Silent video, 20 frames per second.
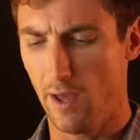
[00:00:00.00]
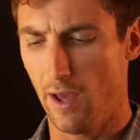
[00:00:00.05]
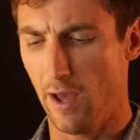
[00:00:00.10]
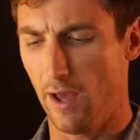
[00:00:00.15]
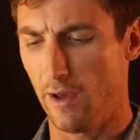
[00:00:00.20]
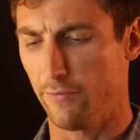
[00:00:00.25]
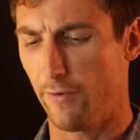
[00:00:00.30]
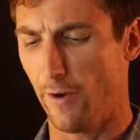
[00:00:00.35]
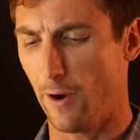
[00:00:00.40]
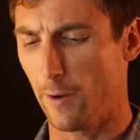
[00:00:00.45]

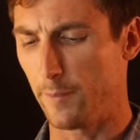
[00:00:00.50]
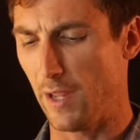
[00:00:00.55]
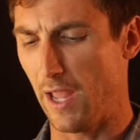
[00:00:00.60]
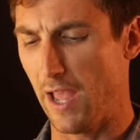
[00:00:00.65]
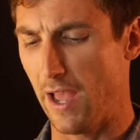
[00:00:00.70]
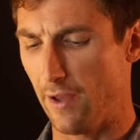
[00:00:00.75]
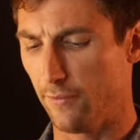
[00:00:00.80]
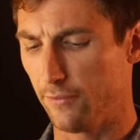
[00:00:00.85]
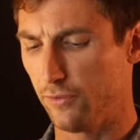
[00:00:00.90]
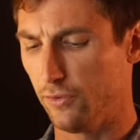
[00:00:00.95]
uh, firearm you
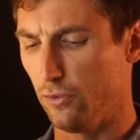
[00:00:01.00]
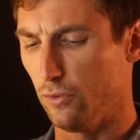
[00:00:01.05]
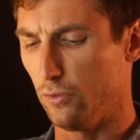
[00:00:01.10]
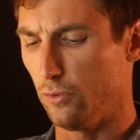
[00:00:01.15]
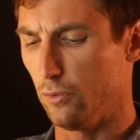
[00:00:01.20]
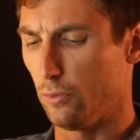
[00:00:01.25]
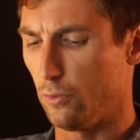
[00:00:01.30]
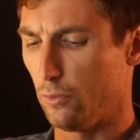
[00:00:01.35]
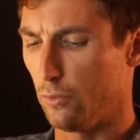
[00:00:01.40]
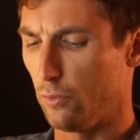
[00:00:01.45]
have
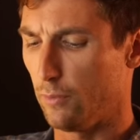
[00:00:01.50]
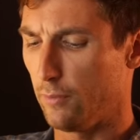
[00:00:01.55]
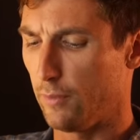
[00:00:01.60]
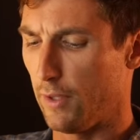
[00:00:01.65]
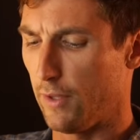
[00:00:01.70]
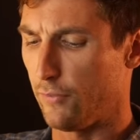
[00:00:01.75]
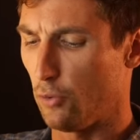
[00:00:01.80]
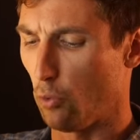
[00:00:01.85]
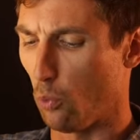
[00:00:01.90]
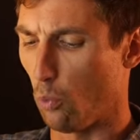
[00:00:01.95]
to
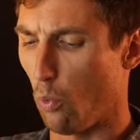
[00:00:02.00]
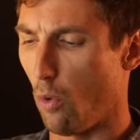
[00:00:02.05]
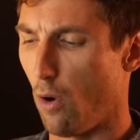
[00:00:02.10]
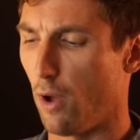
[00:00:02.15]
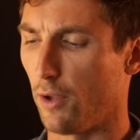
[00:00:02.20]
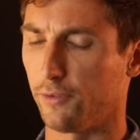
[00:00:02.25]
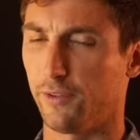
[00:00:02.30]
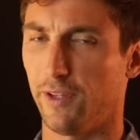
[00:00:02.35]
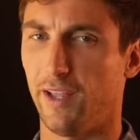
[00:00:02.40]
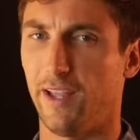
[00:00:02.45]
if you
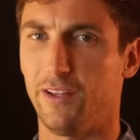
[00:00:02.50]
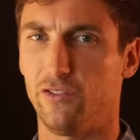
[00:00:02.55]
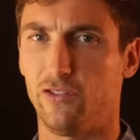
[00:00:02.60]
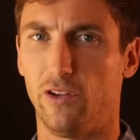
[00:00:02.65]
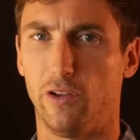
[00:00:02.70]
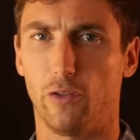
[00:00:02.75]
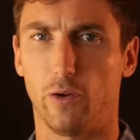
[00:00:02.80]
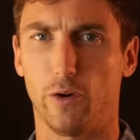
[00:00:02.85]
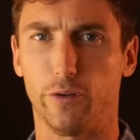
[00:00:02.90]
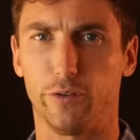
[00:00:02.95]
want a
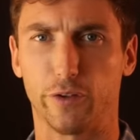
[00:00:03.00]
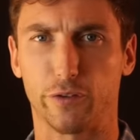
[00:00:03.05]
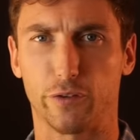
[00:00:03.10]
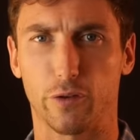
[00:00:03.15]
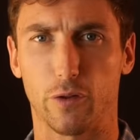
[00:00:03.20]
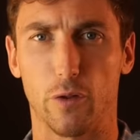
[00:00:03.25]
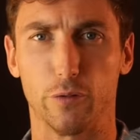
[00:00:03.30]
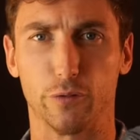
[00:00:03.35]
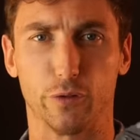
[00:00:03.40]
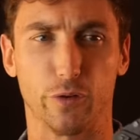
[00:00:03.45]
G36
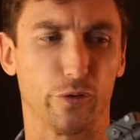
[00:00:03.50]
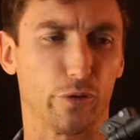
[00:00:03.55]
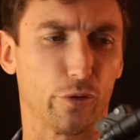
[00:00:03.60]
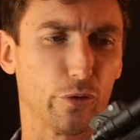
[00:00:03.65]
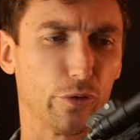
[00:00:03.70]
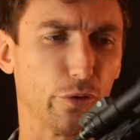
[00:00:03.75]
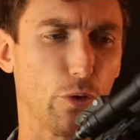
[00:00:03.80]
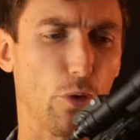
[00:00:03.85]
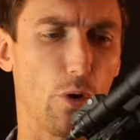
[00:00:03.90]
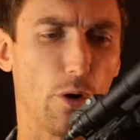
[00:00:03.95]
clone since they're
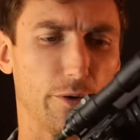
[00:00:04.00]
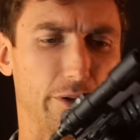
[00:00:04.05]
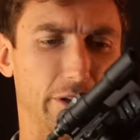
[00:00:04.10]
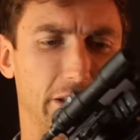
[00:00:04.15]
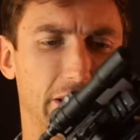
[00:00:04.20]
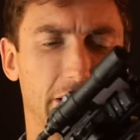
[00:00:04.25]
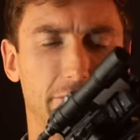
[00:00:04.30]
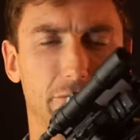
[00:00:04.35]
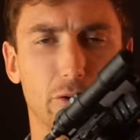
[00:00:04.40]
so hard to get.